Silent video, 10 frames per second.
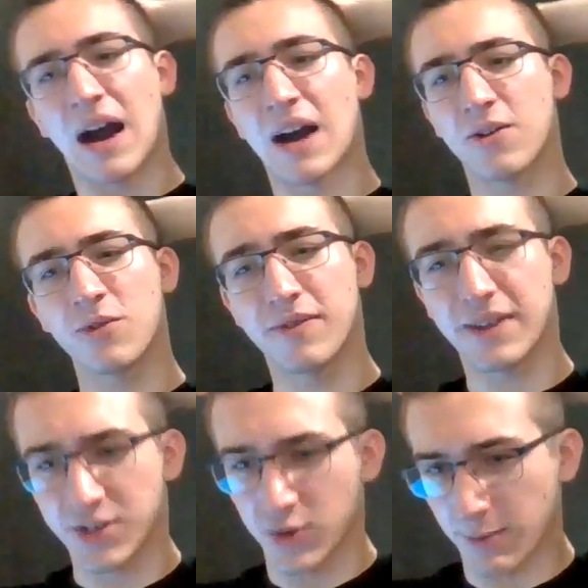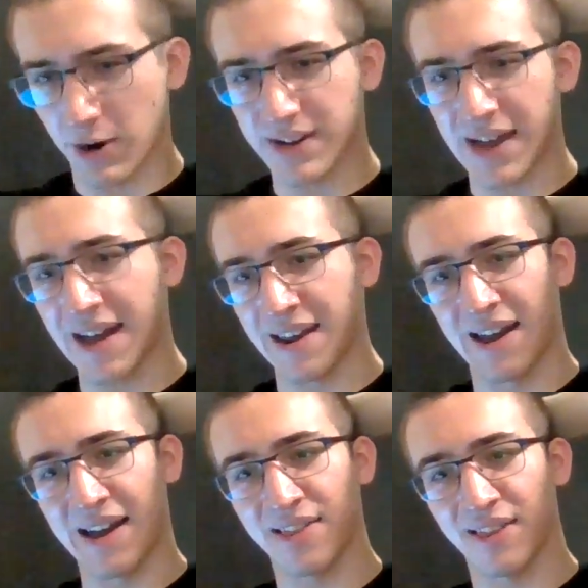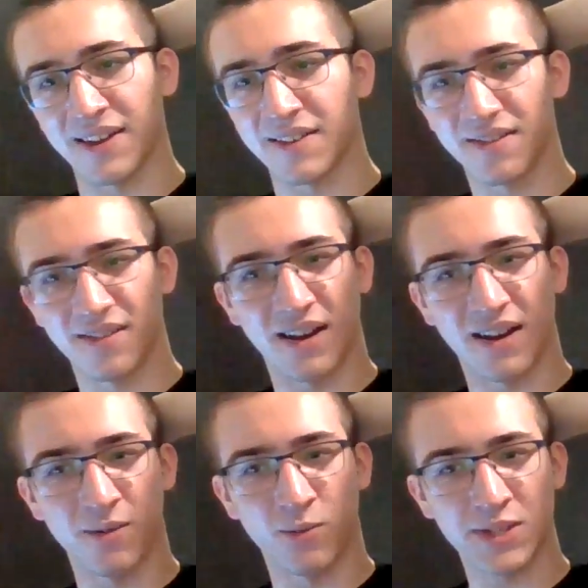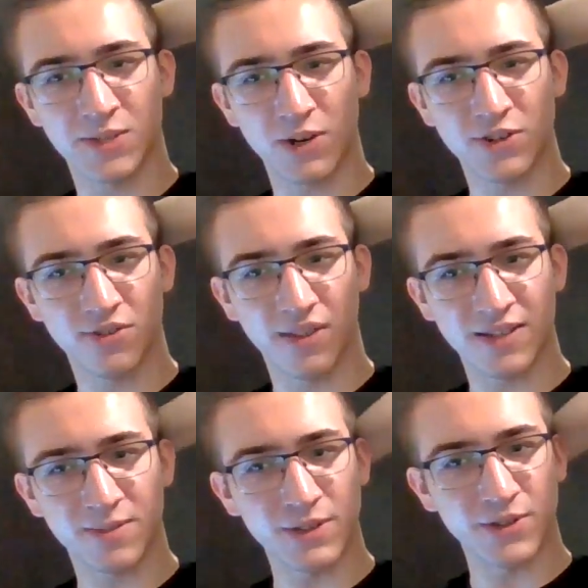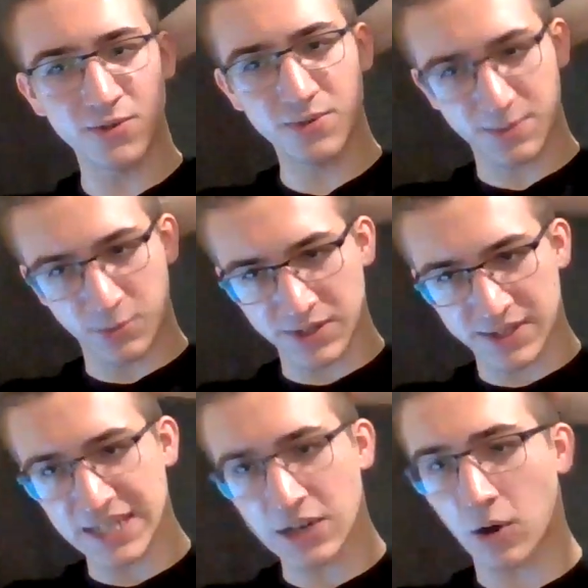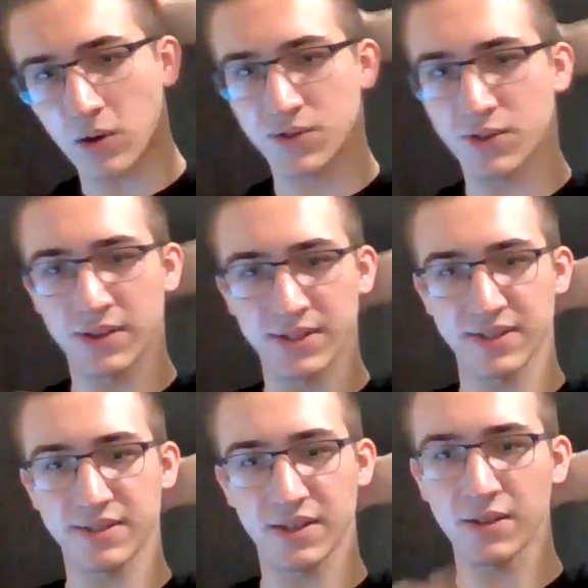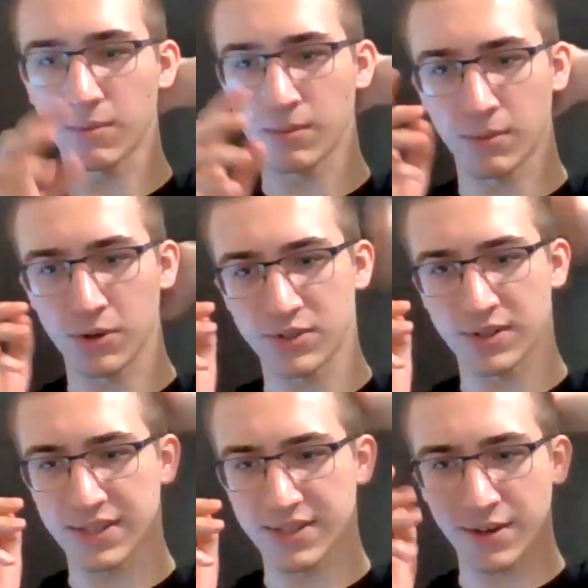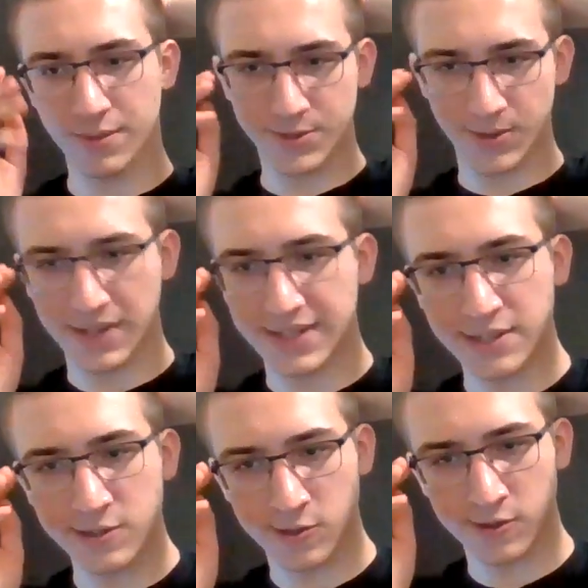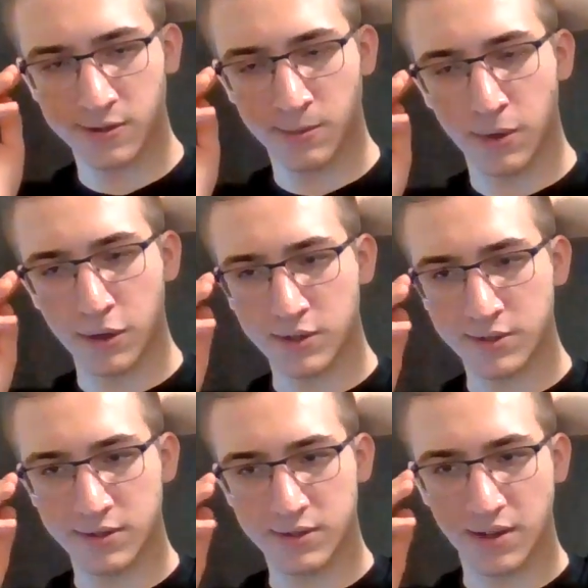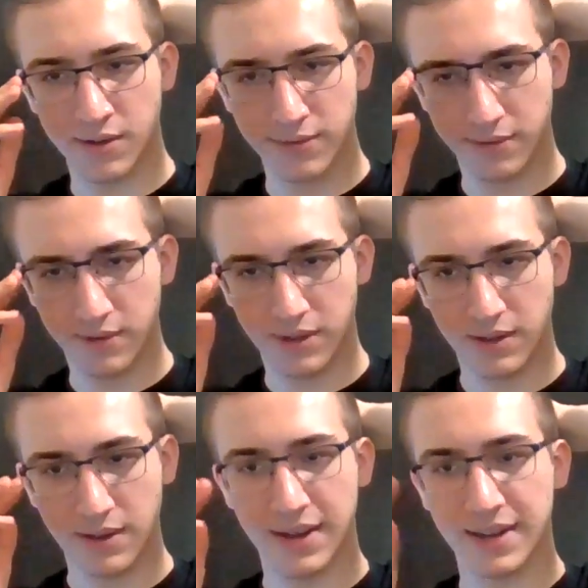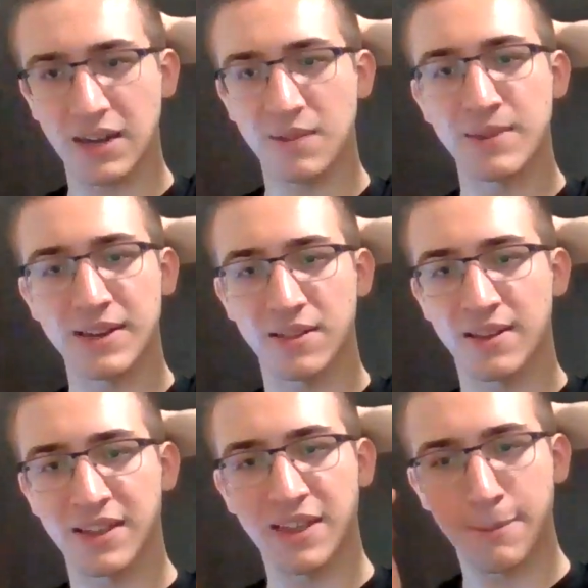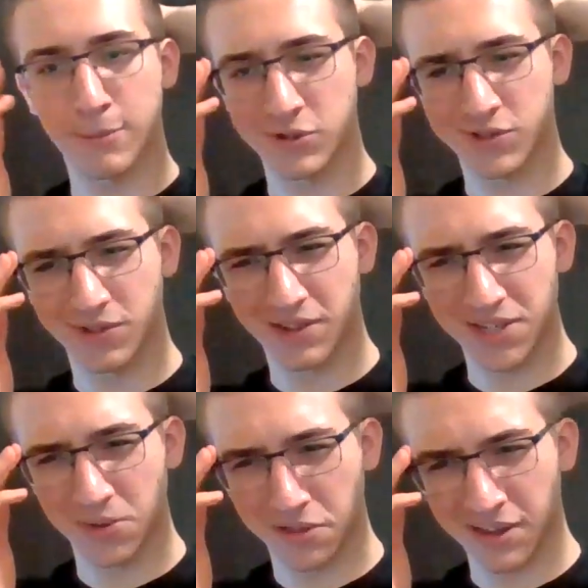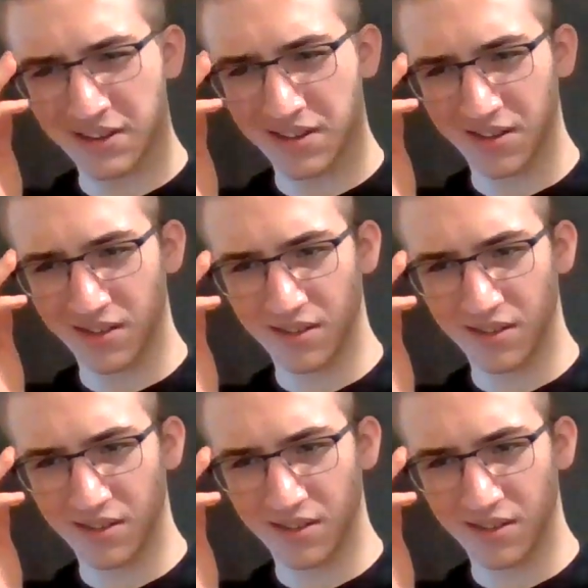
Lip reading: I don't know if I could do a party hat like what Spreadshirt lets me do is put decals on existing merchandise items, so like T-shirts and mugs and stuff. I can't make it like that personal, I don't think.